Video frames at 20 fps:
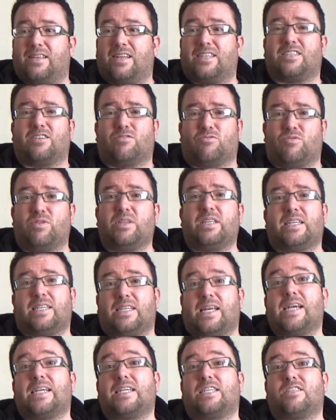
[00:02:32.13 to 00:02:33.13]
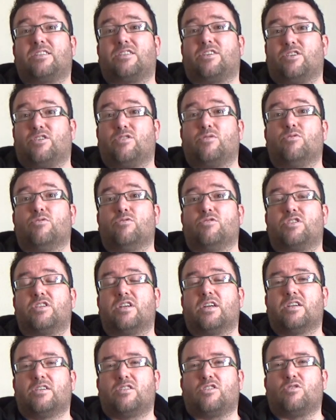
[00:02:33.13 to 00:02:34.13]
That's a really nice to
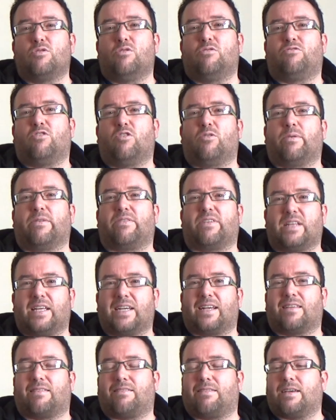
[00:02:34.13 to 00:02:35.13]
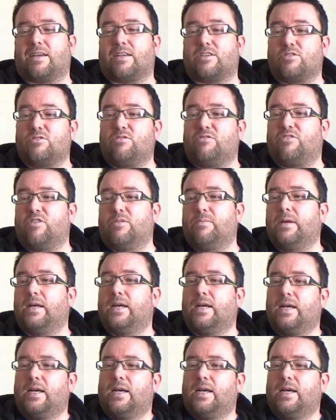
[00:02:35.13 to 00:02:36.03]
use snow foam if you like a thick snow foam.